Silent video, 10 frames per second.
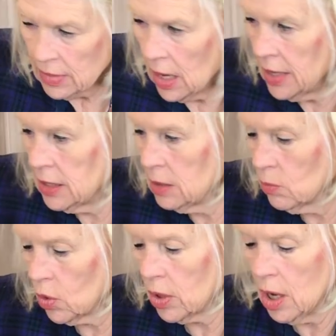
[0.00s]
I need
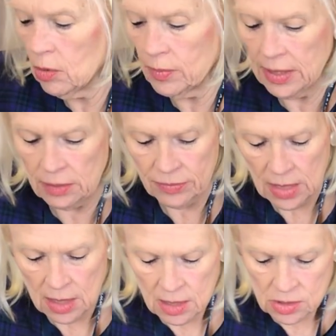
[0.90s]
more oatmeal.
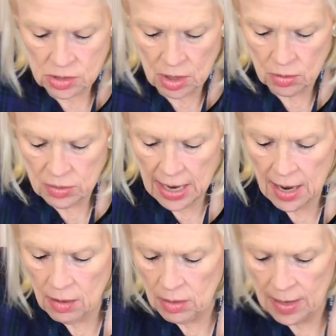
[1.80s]
So
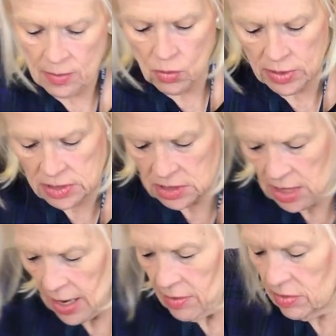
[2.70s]
now I'm going to
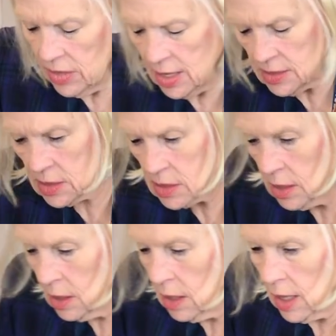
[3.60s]
take this,
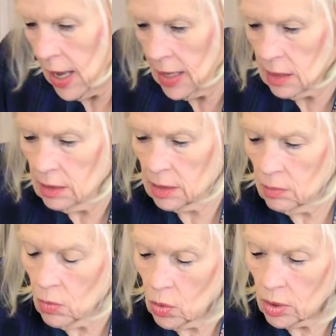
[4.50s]
add a little
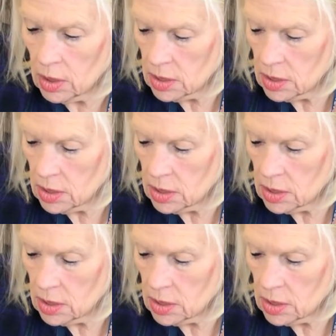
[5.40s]
more